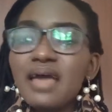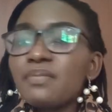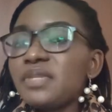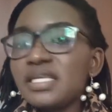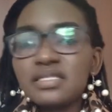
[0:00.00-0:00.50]

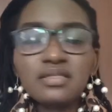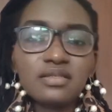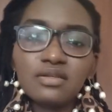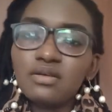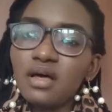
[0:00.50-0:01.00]
please
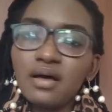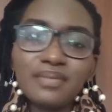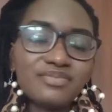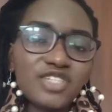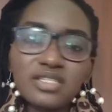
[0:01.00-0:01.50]

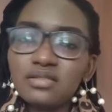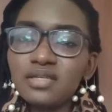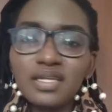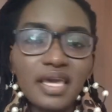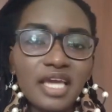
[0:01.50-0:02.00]
just
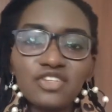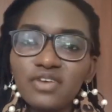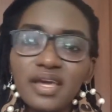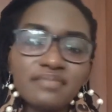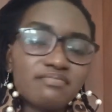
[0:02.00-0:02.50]
get a hair
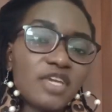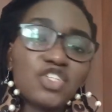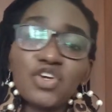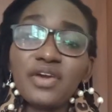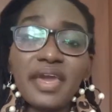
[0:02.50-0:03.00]
dryer. Make
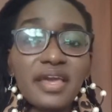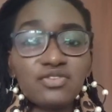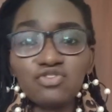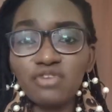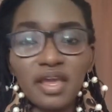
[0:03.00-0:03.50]
sure your hair
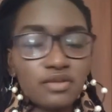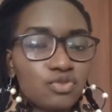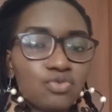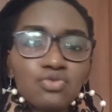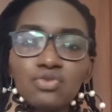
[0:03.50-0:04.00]
is dry.
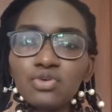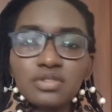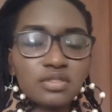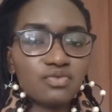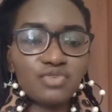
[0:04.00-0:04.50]
Do not
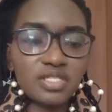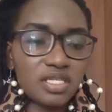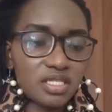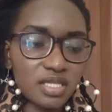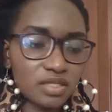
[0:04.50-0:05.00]
risk
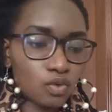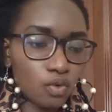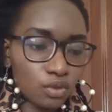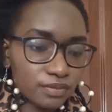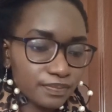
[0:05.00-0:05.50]
it at
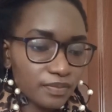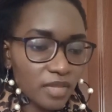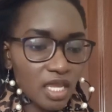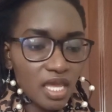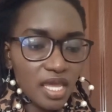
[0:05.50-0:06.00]
all.
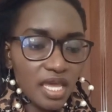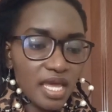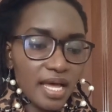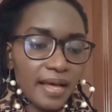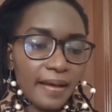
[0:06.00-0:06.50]

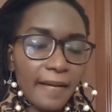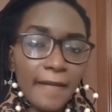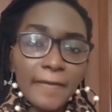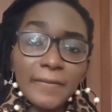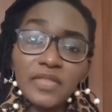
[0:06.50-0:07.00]

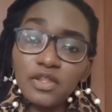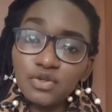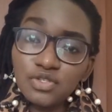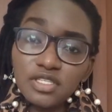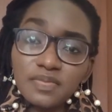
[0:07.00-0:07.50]
Then
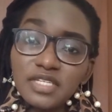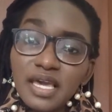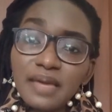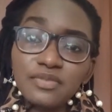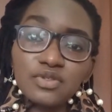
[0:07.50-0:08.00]
also
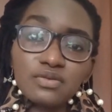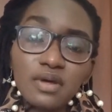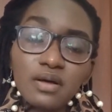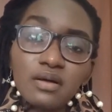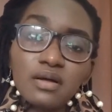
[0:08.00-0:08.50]
sometimes
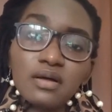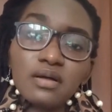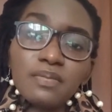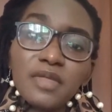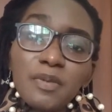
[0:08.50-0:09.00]

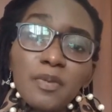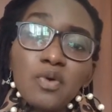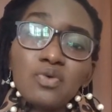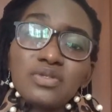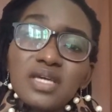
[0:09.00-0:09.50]
the people
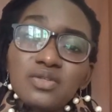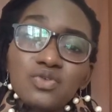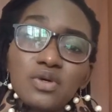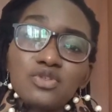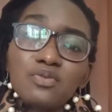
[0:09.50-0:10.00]
who tend to
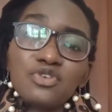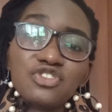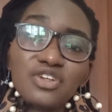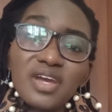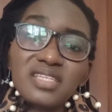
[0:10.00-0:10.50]
want to
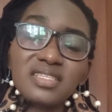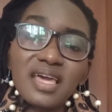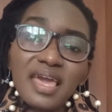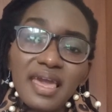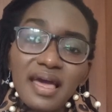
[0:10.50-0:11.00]
moisturize their
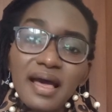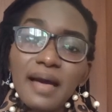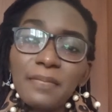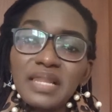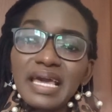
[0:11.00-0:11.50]
hair
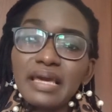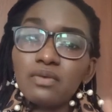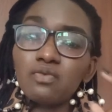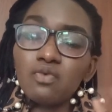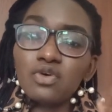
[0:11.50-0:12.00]
apply
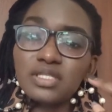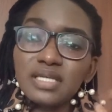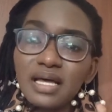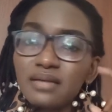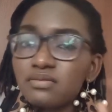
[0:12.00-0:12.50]

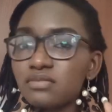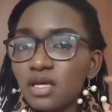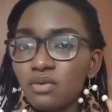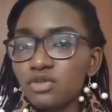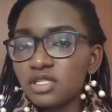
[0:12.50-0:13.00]

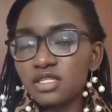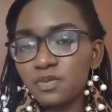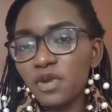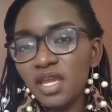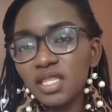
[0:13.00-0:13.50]
water
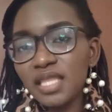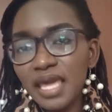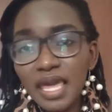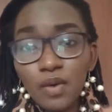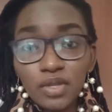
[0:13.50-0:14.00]
spray in their
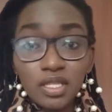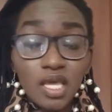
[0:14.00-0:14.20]
hair when